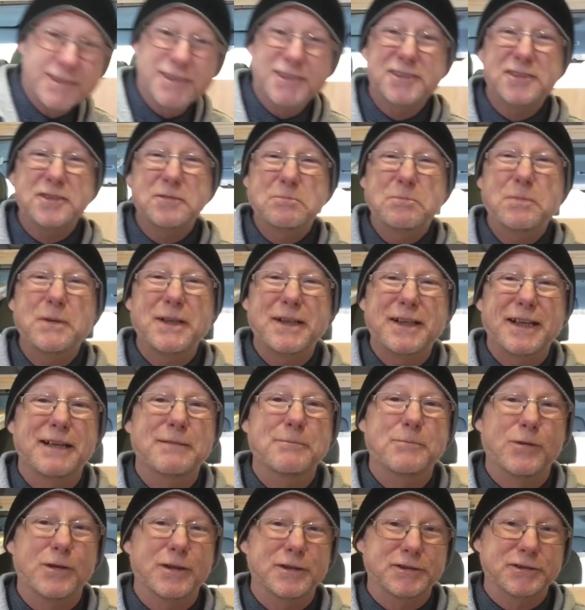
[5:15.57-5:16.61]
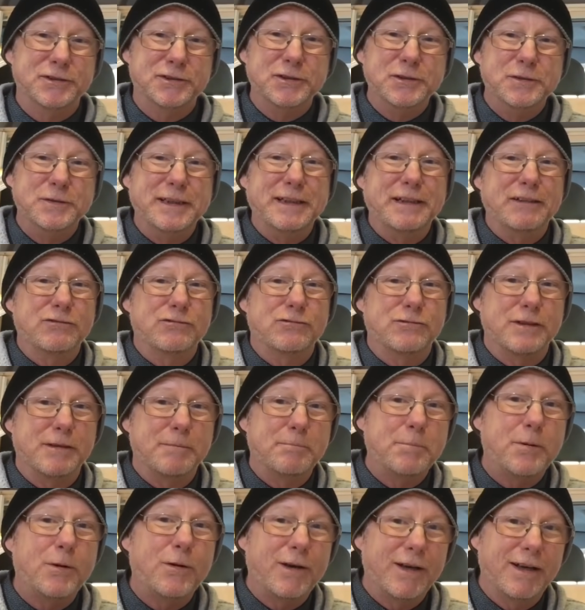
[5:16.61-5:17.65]
So just bear that in mind. You do need to drill a
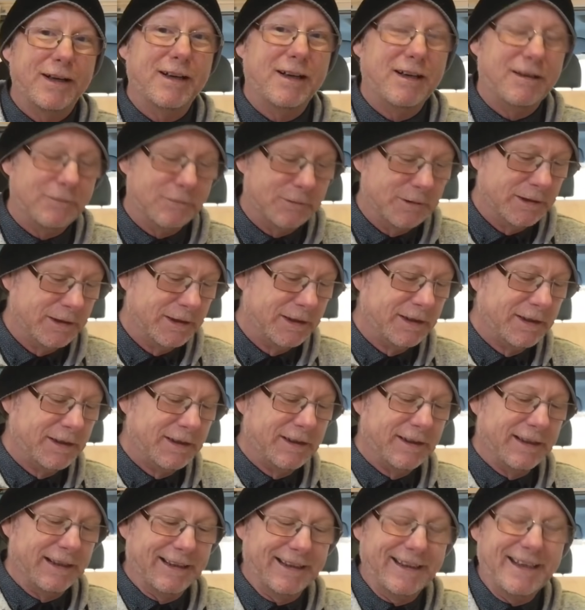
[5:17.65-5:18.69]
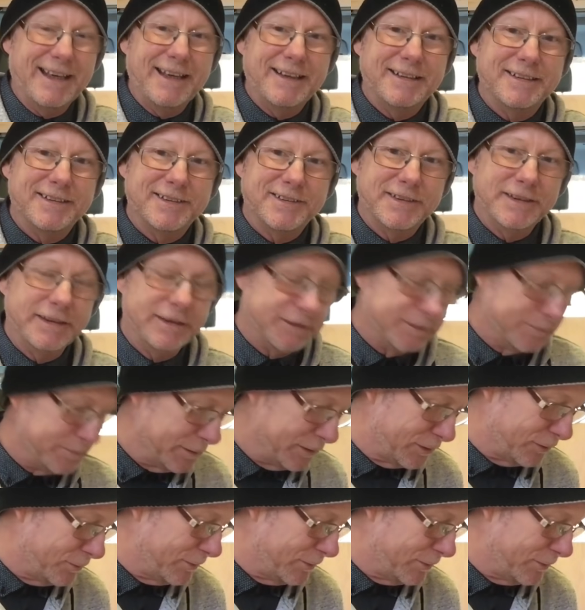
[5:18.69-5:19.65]
pilot hole and countersink them as